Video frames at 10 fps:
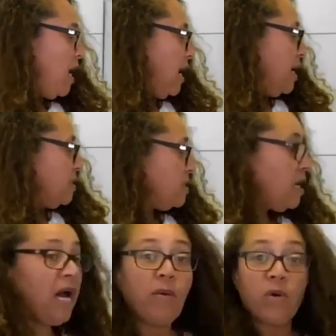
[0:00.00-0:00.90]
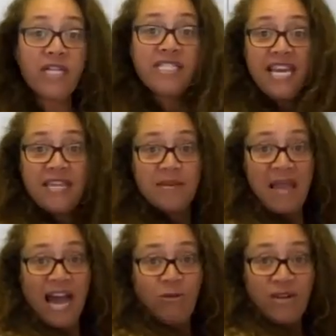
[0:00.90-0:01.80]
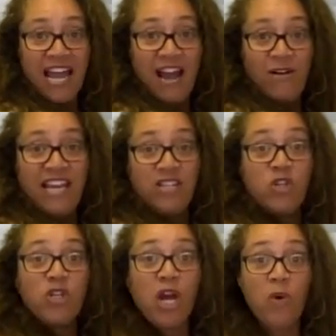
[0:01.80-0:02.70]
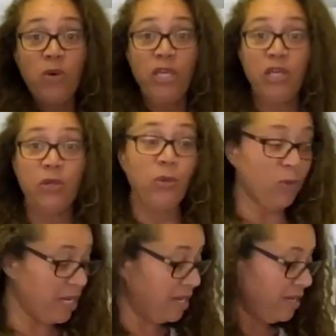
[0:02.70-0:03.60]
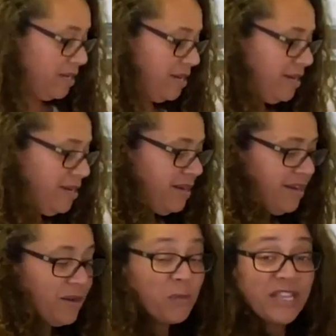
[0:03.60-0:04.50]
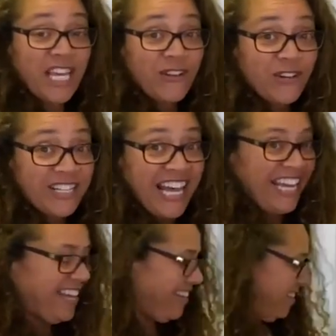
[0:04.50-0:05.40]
And I want to take them out now and show you what they look like.